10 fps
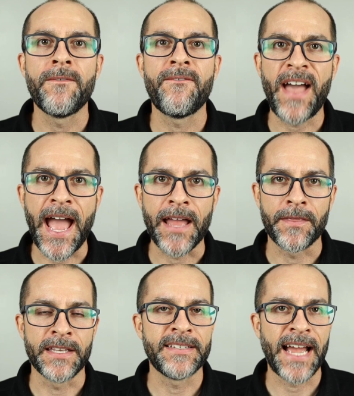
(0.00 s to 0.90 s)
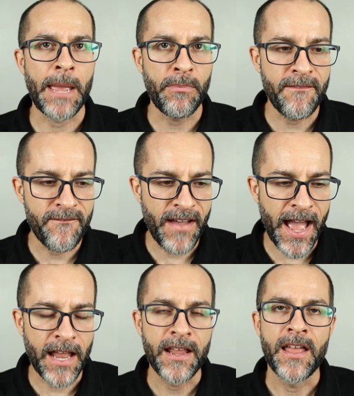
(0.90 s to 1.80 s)
fat, the type of
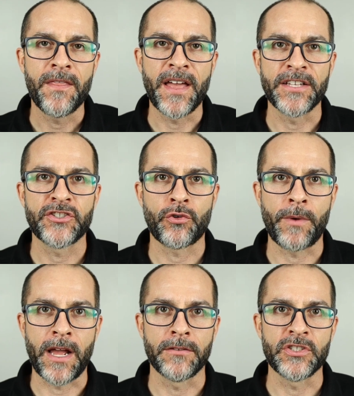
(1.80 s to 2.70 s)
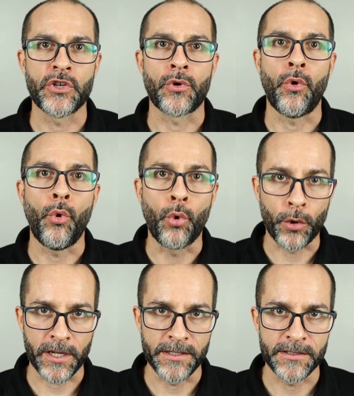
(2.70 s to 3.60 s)
fat that surrounds your
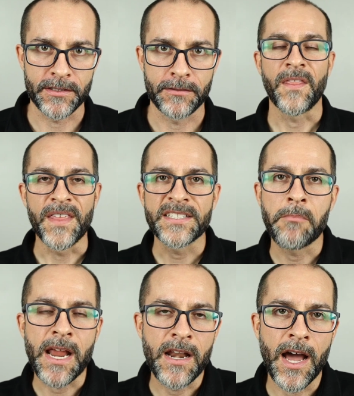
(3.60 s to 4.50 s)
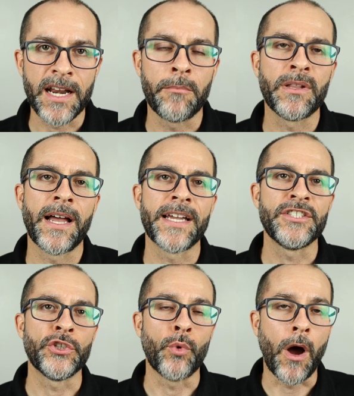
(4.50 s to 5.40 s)
organs. This may not apply
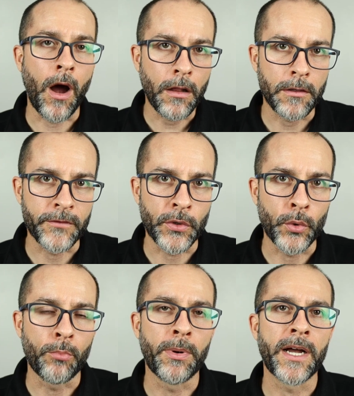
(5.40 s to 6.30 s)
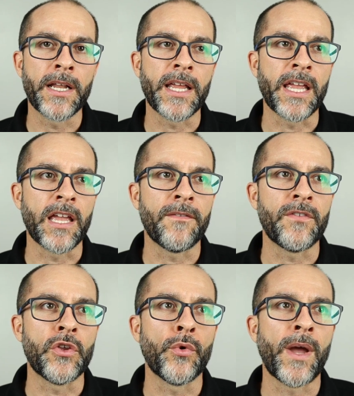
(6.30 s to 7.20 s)
to all of you, but
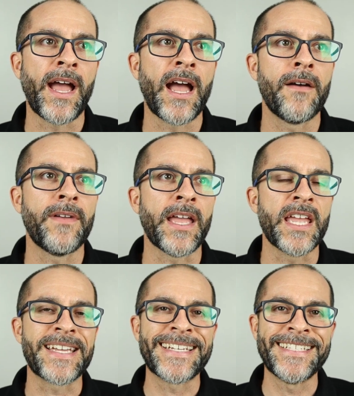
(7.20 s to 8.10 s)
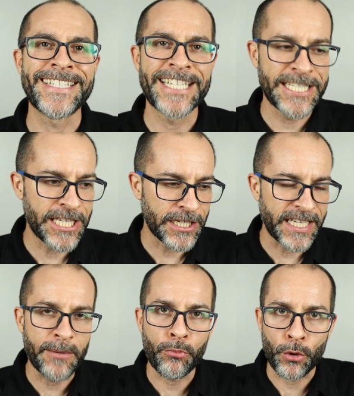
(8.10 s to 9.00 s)
if you have a
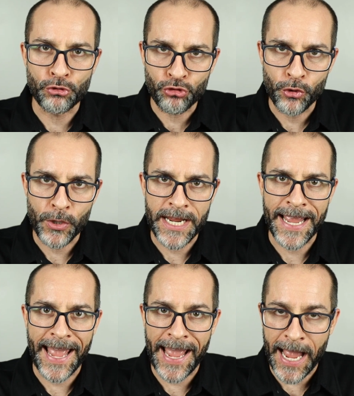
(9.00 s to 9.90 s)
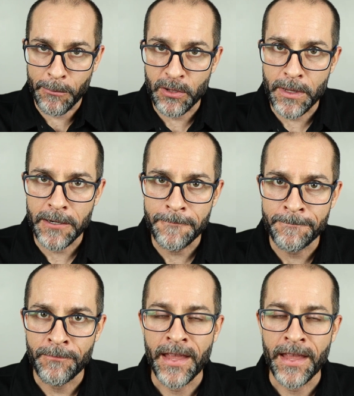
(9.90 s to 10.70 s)
consistently protruding abdomen